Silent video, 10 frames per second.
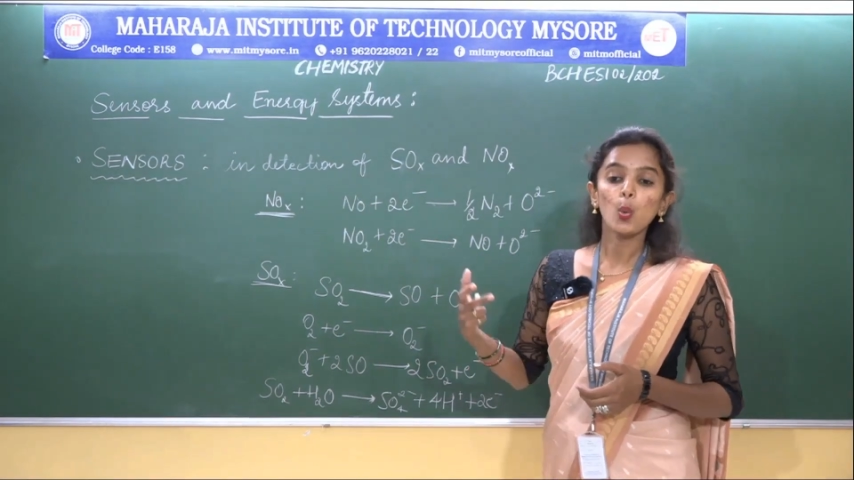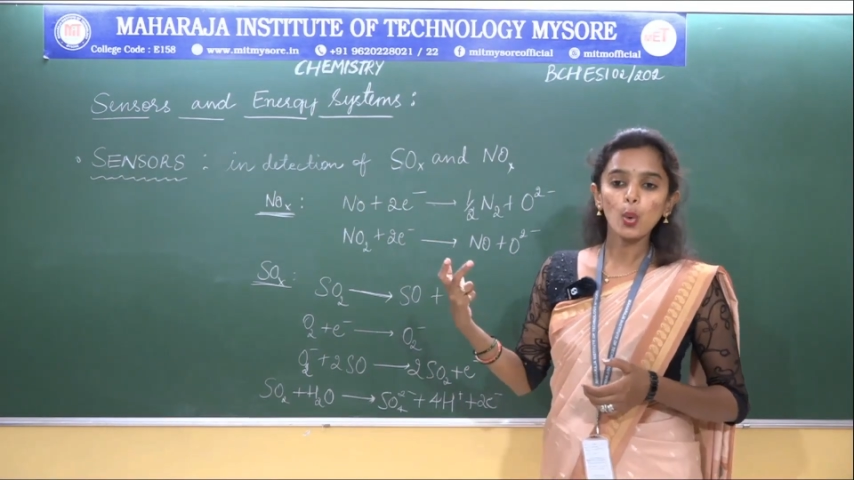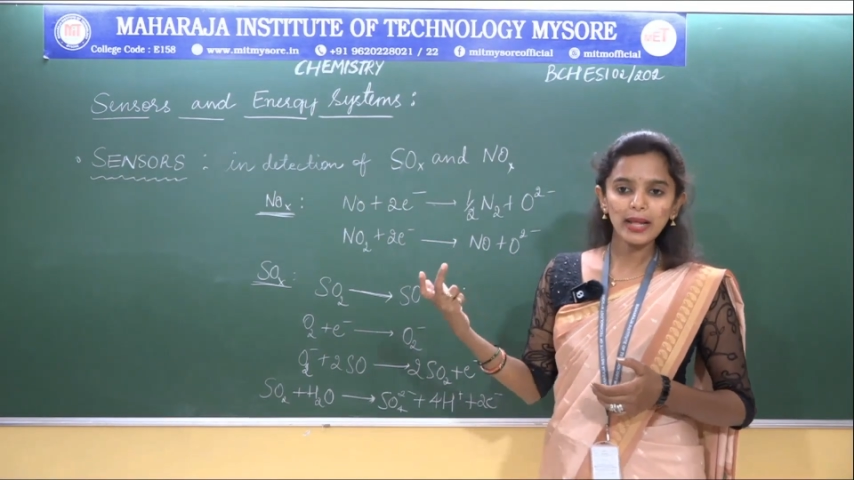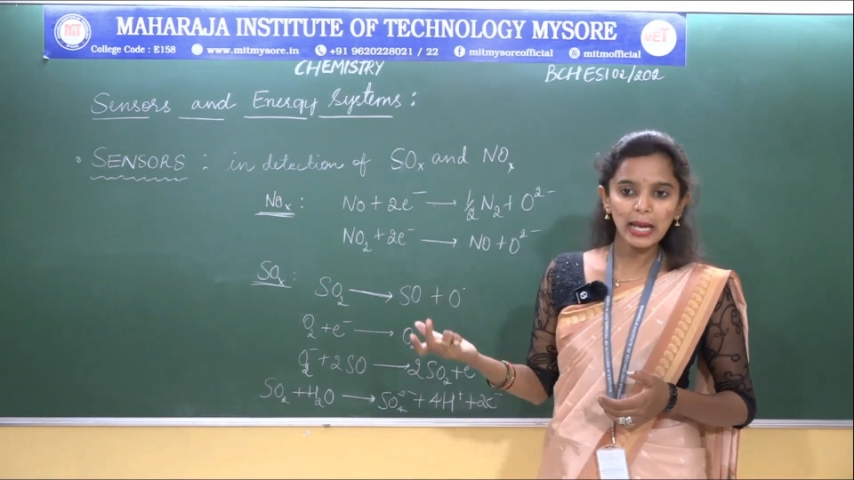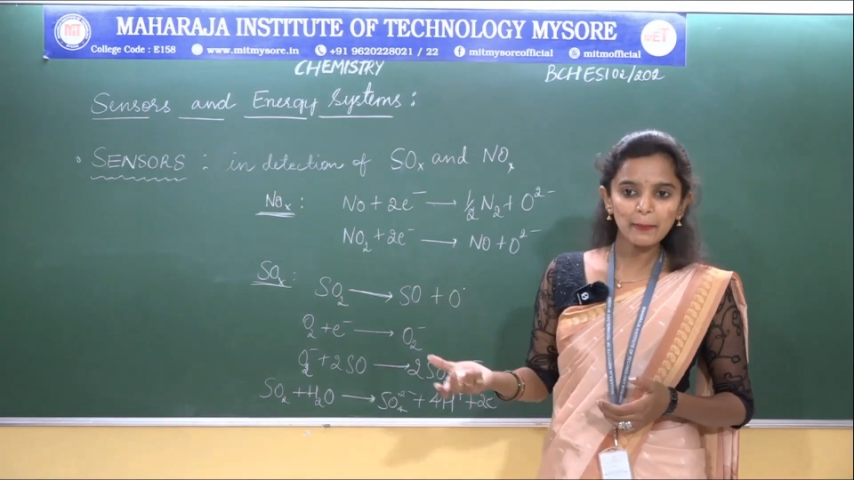
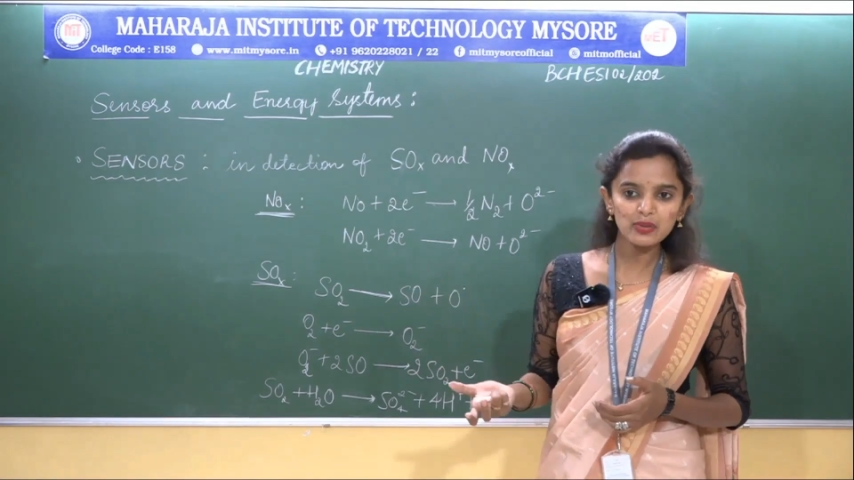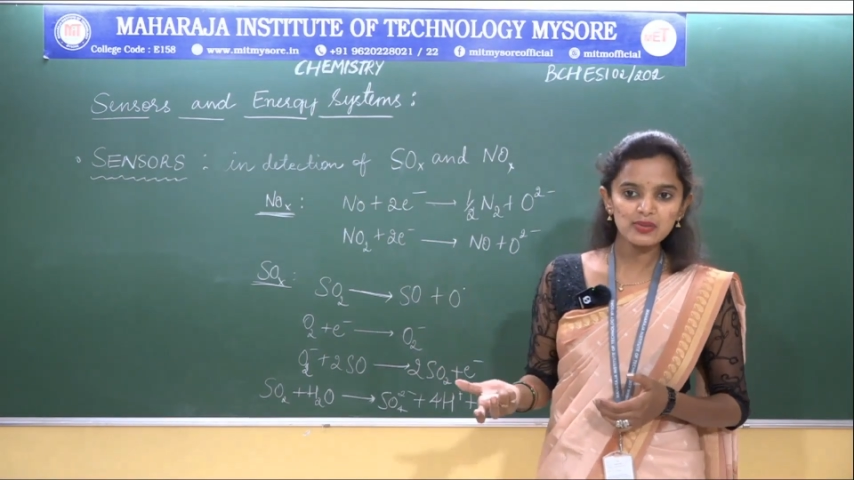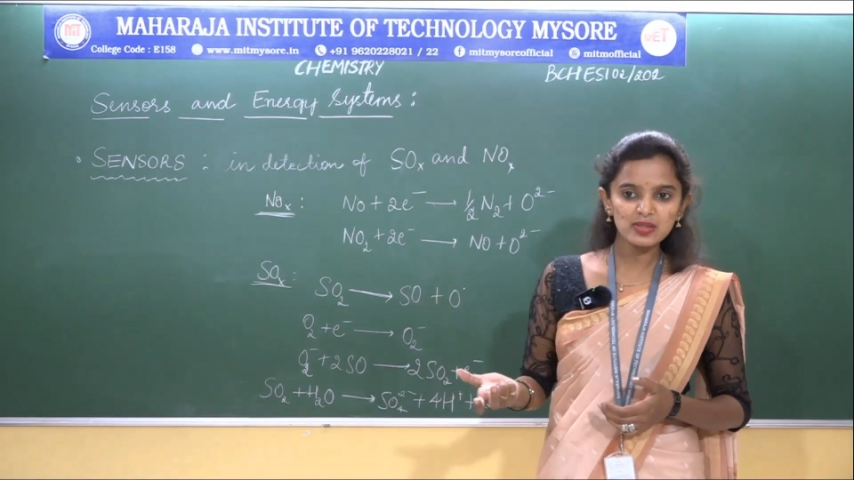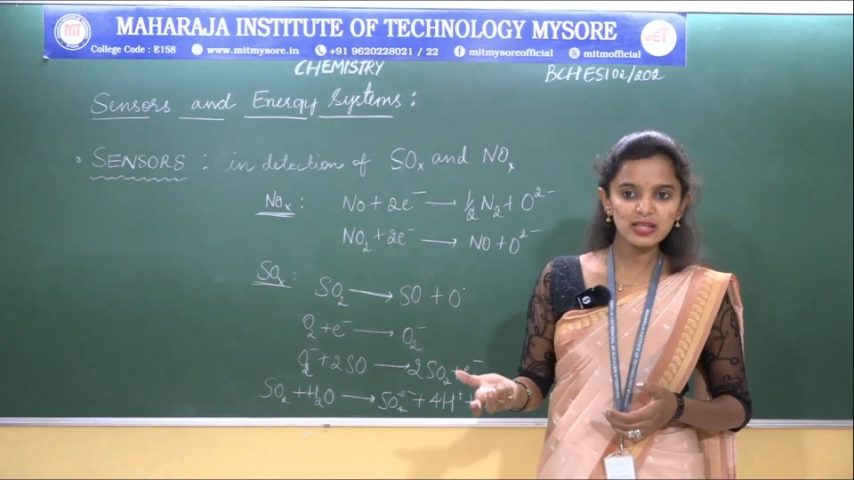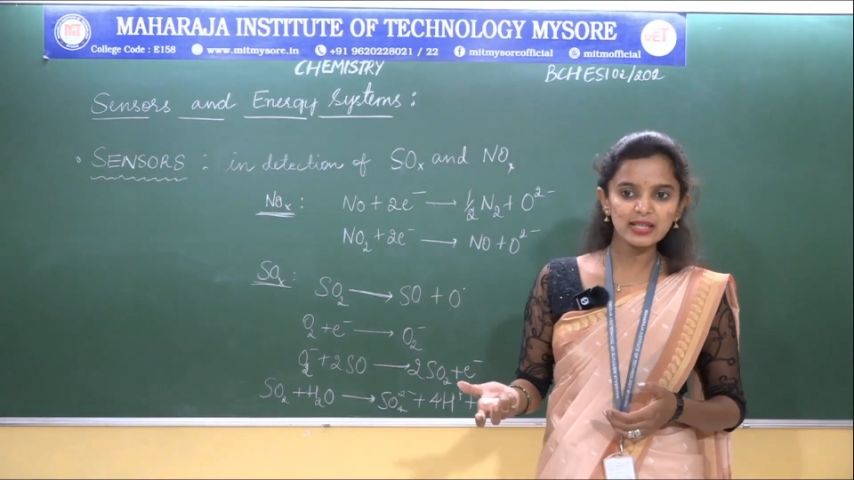what
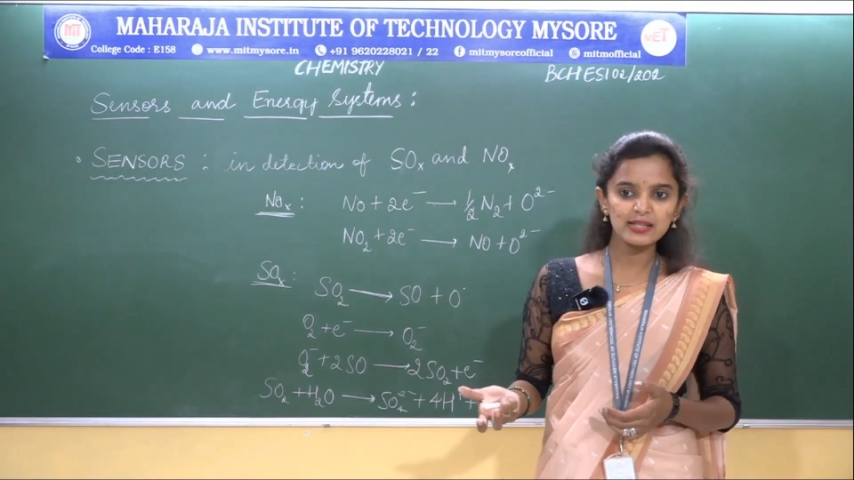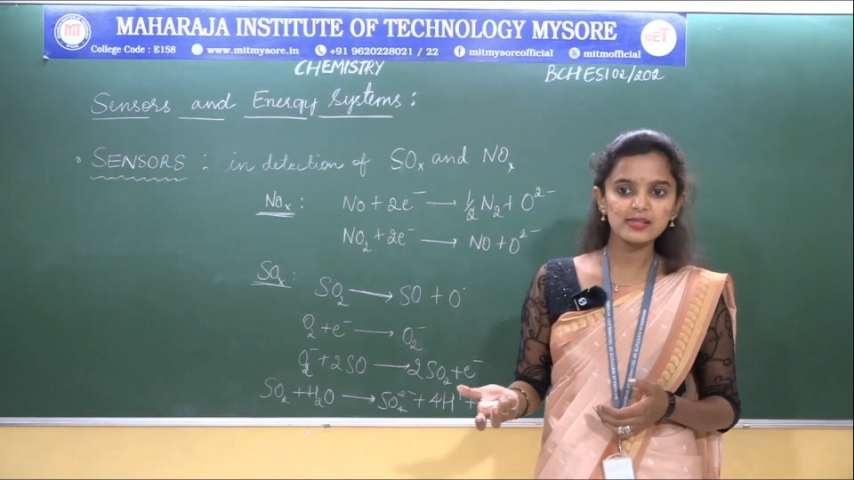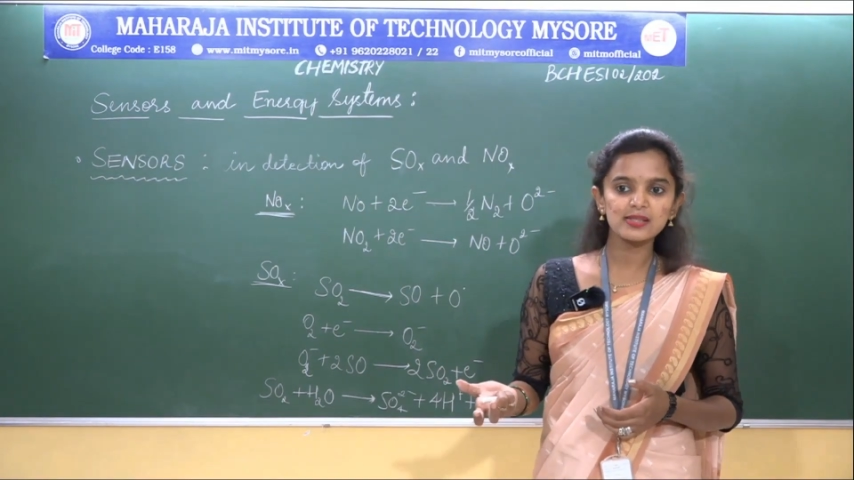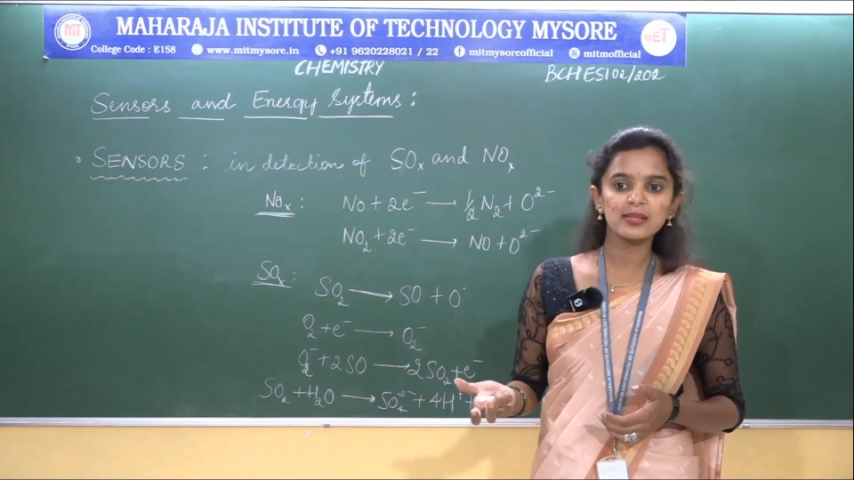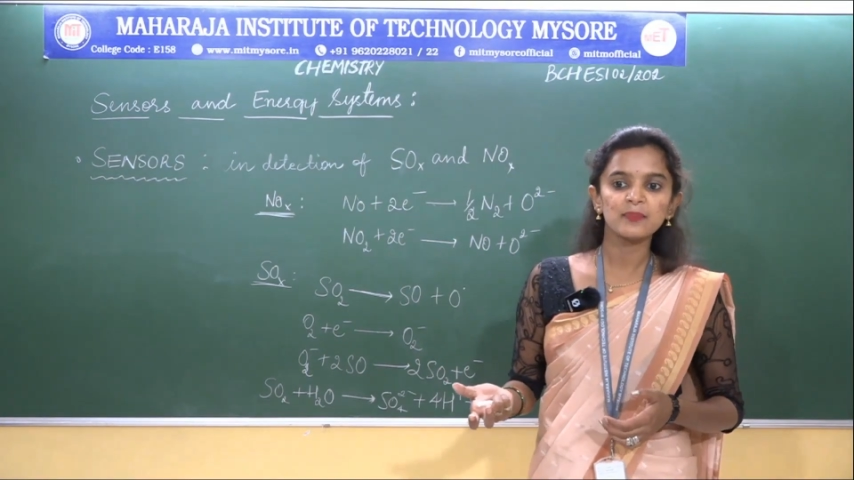happens
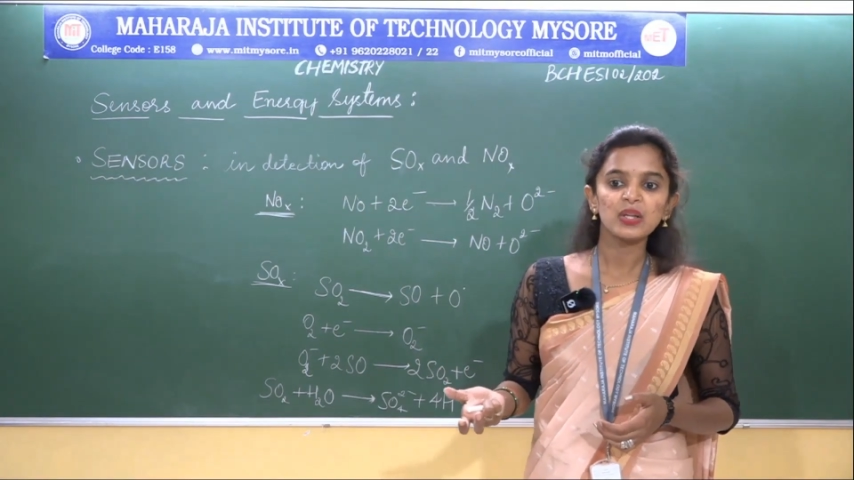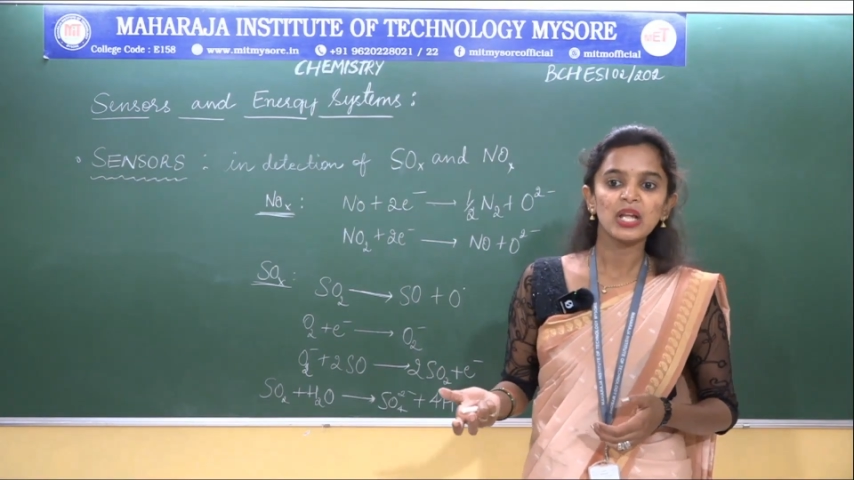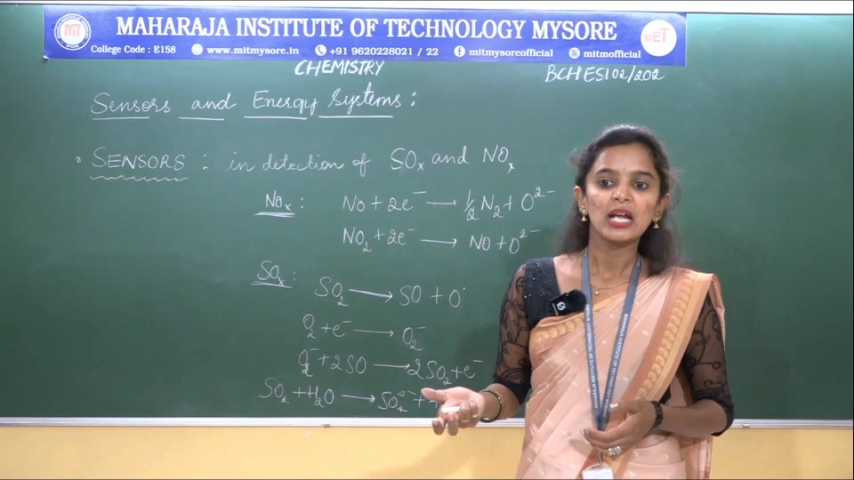is